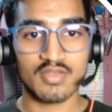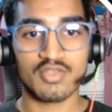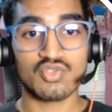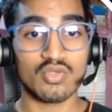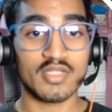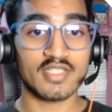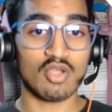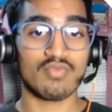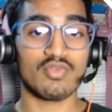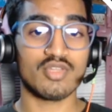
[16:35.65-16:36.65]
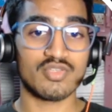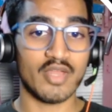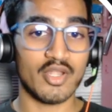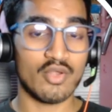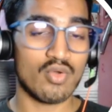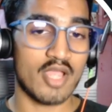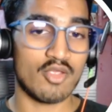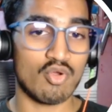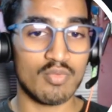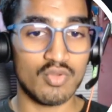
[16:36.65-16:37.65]
So that's all for this video. I
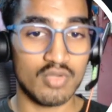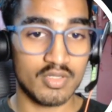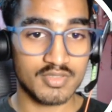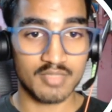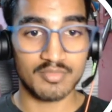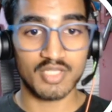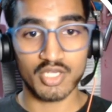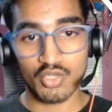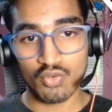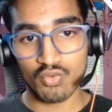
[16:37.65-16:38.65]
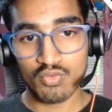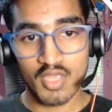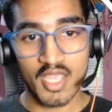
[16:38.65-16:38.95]
hope you learned something new,